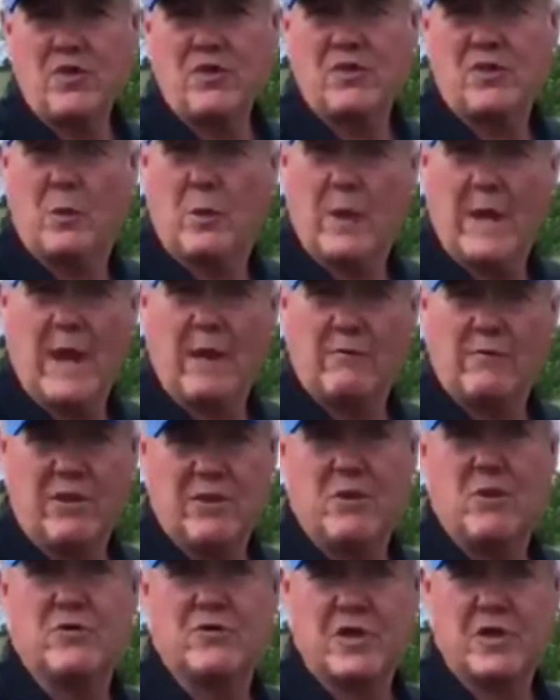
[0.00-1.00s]
so we
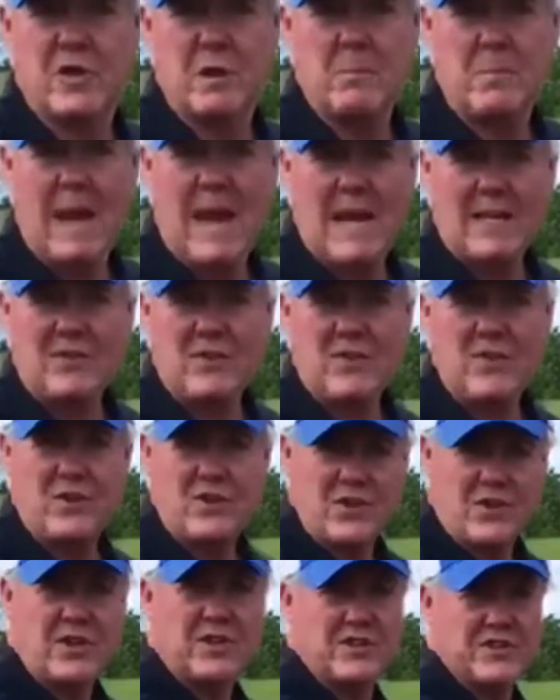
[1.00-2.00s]
reduced the compaction,
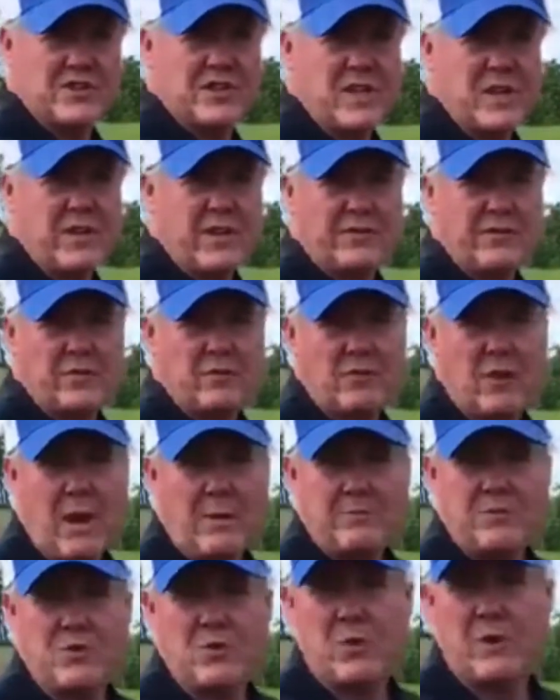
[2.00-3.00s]
and you can see that the
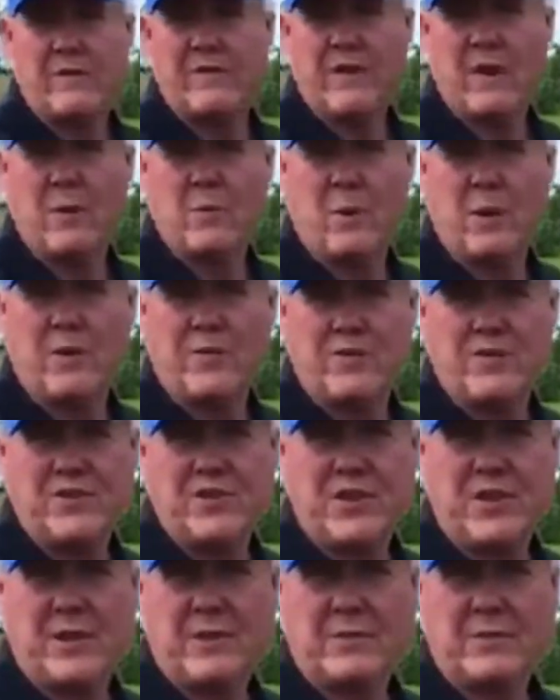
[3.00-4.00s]
crops are doing very well this year.